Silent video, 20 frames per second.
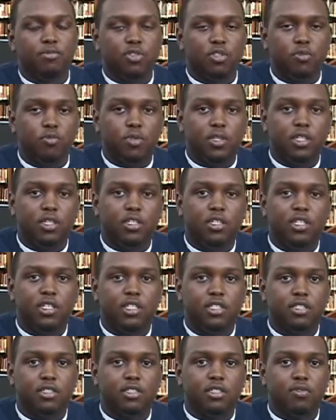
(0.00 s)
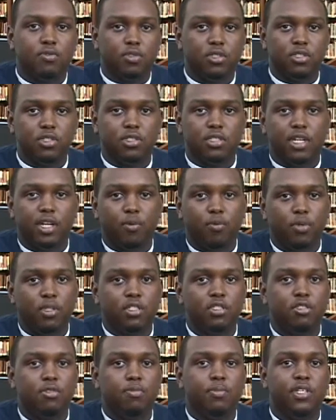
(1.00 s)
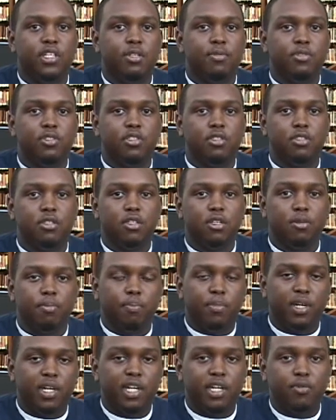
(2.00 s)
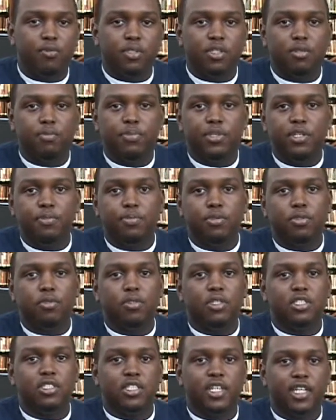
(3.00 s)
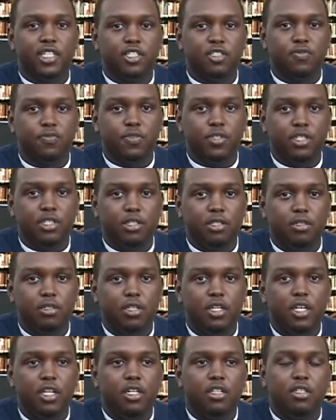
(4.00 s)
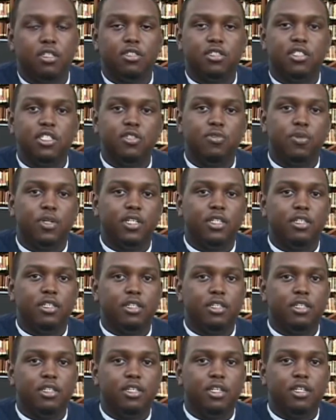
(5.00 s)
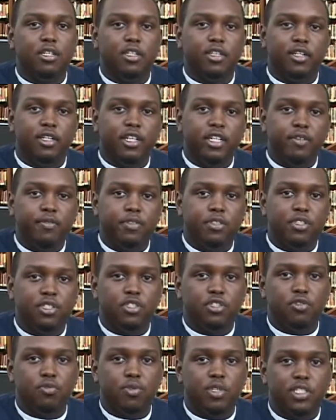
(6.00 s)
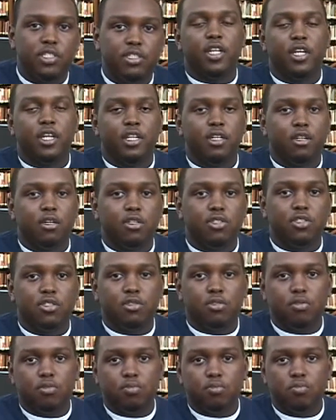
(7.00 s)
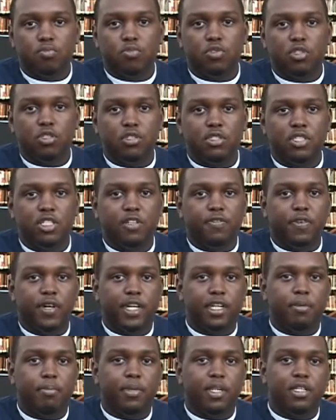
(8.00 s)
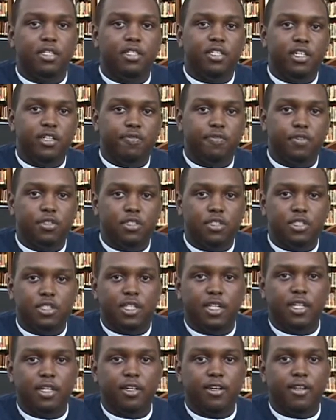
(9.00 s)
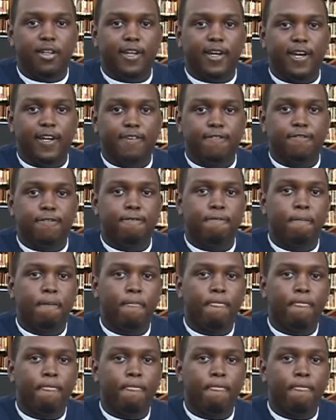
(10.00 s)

So one of the things was I wanted to be able to bond with the people in Jacksonville, to see what their living situation, and also to see if I could make a difference in their lives.